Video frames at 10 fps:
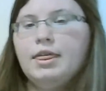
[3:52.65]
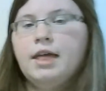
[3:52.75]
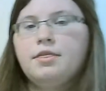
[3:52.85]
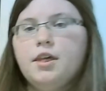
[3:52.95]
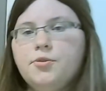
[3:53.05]

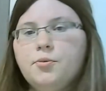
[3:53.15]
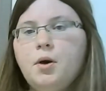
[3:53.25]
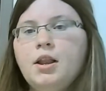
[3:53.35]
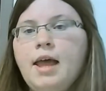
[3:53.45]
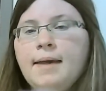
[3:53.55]
Then this
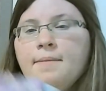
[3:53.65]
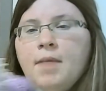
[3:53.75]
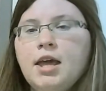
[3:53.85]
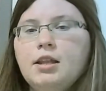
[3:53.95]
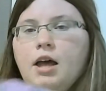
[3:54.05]
one I
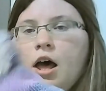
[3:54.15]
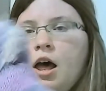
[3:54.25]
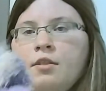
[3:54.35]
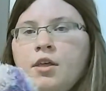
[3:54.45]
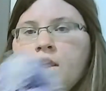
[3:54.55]
made
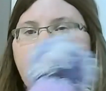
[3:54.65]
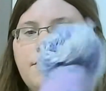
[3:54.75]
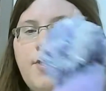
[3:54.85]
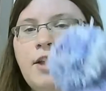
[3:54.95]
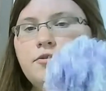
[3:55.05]
on the
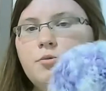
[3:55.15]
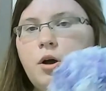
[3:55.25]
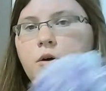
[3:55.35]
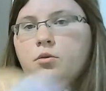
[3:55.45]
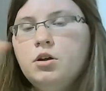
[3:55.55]

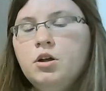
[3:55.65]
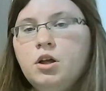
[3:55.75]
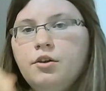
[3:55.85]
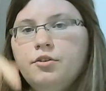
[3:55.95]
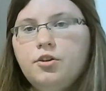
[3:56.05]
Centro
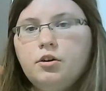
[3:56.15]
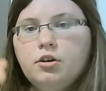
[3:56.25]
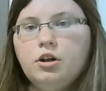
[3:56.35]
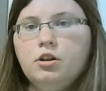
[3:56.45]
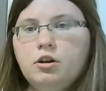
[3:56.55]

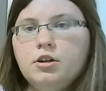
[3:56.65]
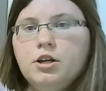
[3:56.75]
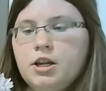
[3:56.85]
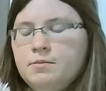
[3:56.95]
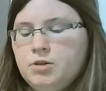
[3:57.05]
circular
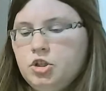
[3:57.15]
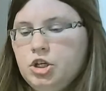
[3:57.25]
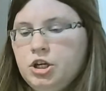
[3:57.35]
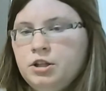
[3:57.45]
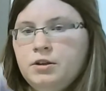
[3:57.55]
knitting
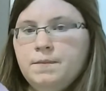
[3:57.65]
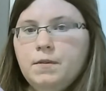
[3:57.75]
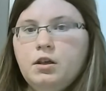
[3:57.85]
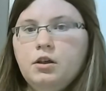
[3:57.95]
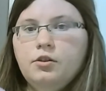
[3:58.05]
machine.
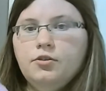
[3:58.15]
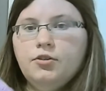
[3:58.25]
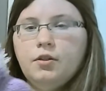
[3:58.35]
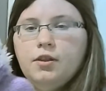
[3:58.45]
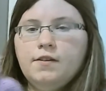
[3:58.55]

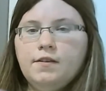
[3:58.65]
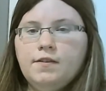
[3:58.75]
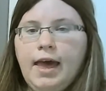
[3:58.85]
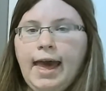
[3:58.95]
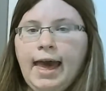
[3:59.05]
So this
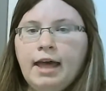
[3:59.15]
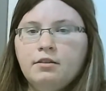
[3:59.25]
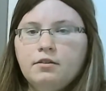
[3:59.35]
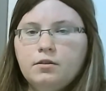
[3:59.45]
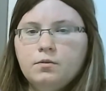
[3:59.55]
is a
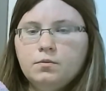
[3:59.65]
hat